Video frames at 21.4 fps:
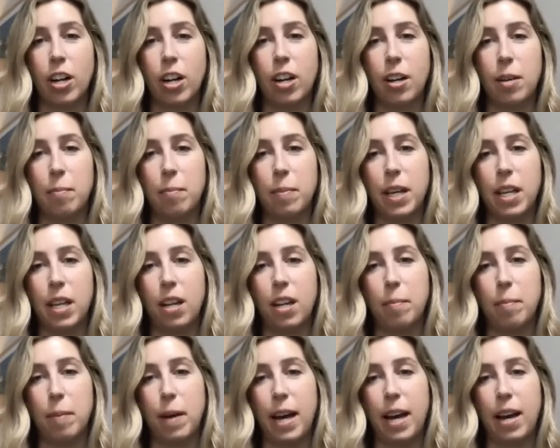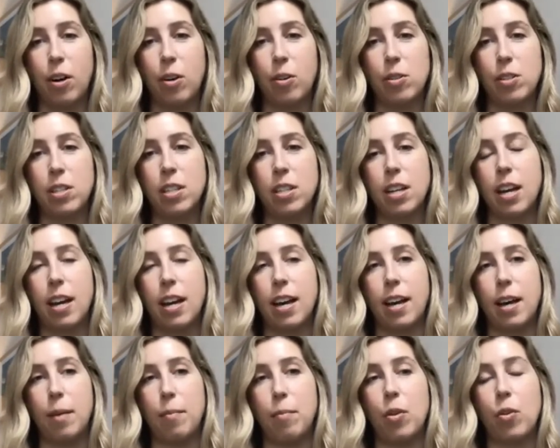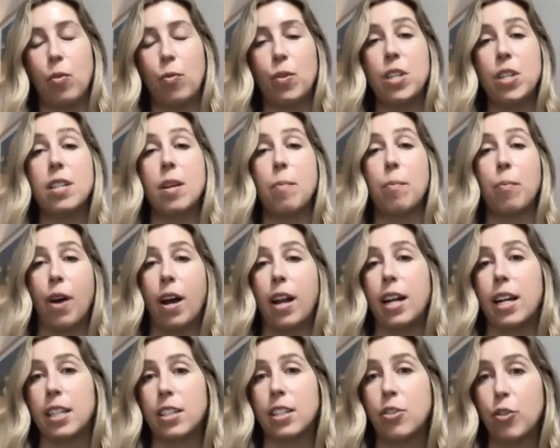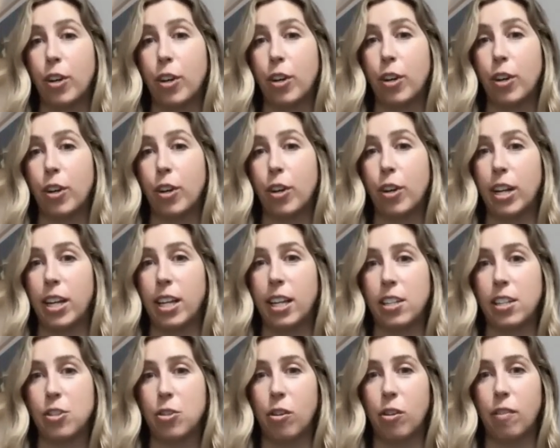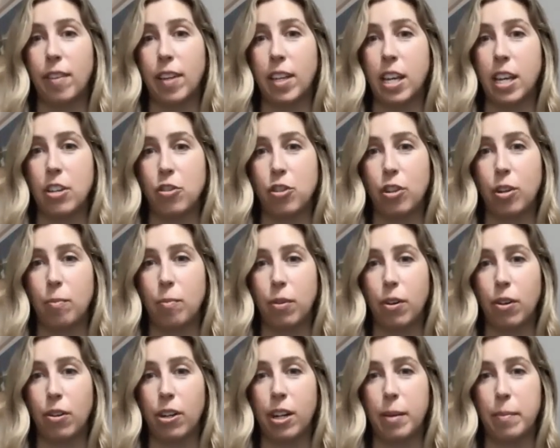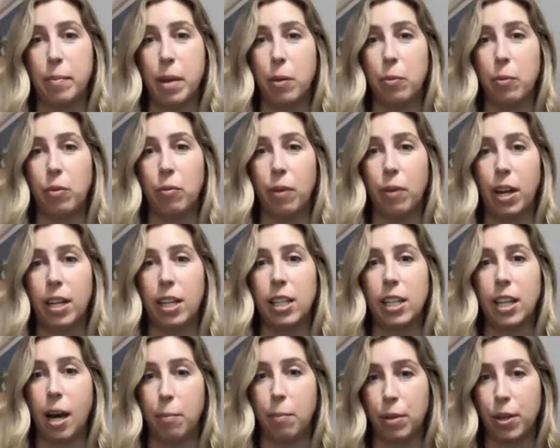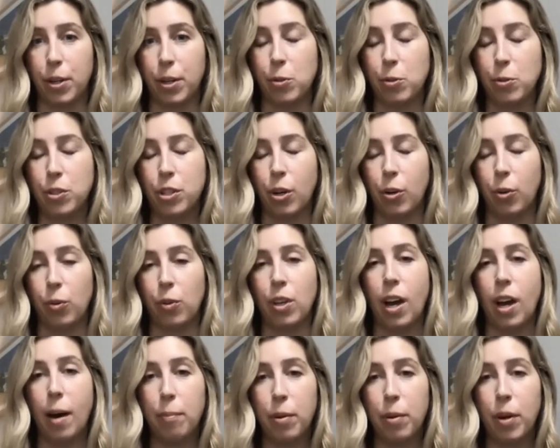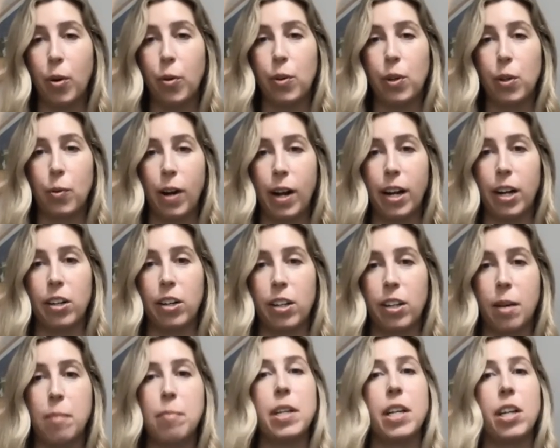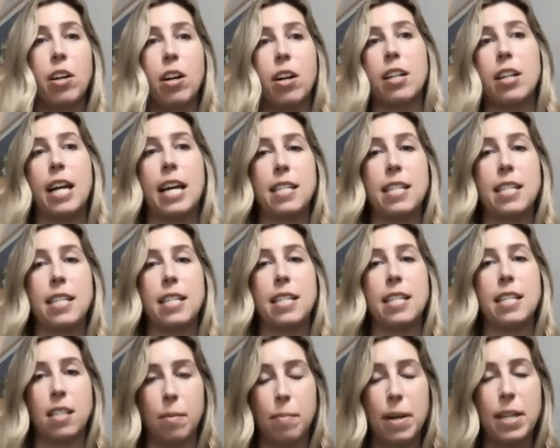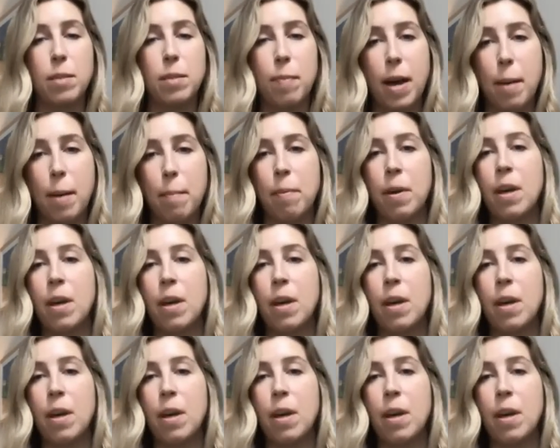bit about a recent product training and certification program that we ran at Yotpo. So Yotpo acquired a company called SMS Bump,